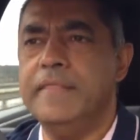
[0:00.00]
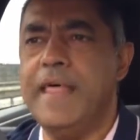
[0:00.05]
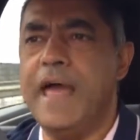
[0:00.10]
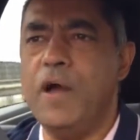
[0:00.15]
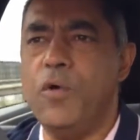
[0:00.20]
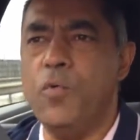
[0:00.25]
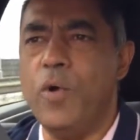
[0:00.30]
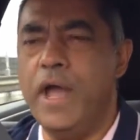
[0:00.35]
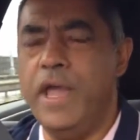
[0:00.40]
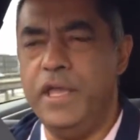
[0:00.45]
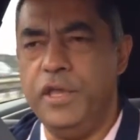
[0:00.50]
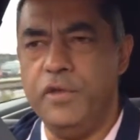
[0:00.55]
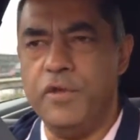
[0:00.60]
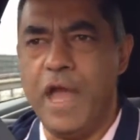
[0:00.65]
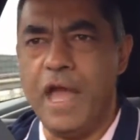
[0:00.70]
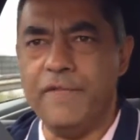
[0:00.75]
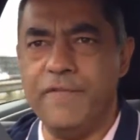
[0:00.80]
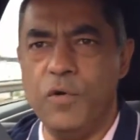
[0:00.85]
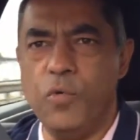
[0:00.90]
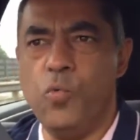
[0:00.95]
That way,
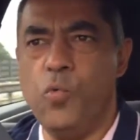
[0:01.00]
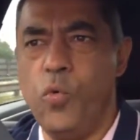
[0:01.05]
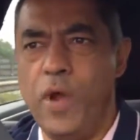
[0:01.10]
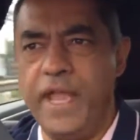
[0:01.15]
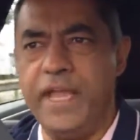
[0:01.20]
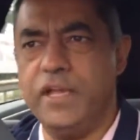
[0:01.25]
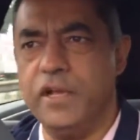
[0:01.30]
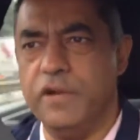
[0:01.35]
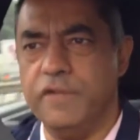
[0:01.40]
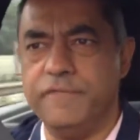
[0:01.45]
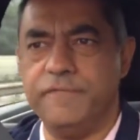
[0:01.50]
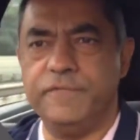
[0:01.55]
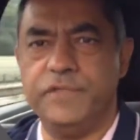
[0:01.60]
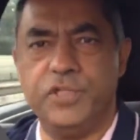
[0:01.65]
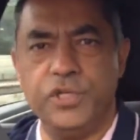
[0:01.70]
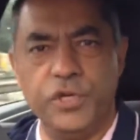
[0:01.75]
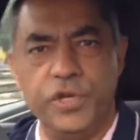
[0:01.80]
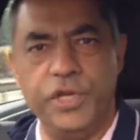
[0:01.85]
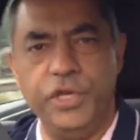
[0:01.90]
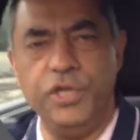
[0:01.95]
you have a week of
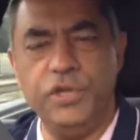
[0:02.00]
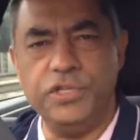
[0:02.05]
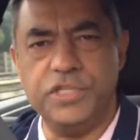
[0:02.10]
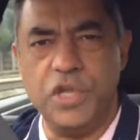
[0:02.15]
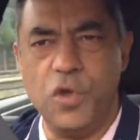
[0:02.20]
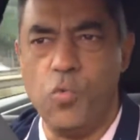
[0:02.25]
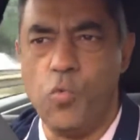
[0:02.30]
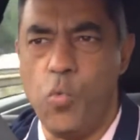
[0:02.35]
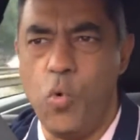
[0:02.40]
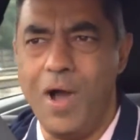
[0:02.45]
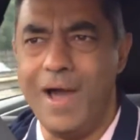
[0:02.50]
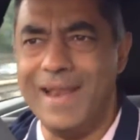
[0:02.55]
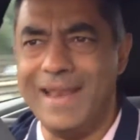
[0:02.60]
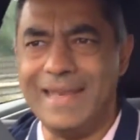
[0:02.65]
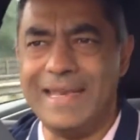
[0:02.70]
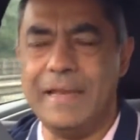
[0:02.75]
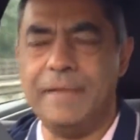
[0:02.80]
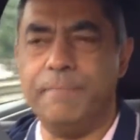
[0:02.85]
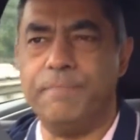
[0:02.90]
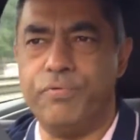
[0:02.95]
do, using
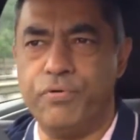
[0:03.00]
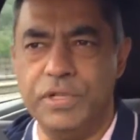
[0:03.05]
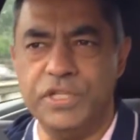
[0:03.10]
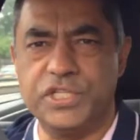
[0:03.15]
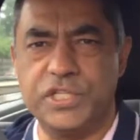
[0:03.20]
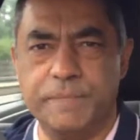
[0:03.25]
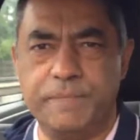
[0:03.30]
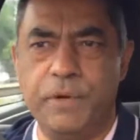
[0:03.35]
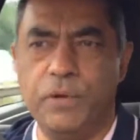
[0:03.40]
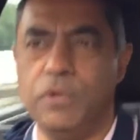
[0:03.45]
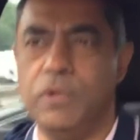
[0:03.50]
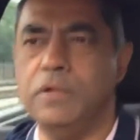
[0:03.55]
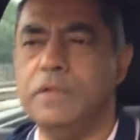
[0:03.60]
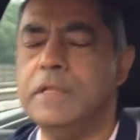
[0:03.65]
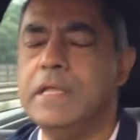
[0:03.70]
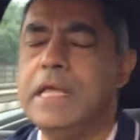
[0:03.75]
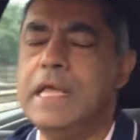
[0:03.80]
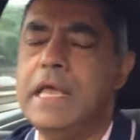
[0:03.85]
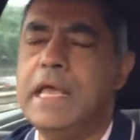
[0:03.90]
one principle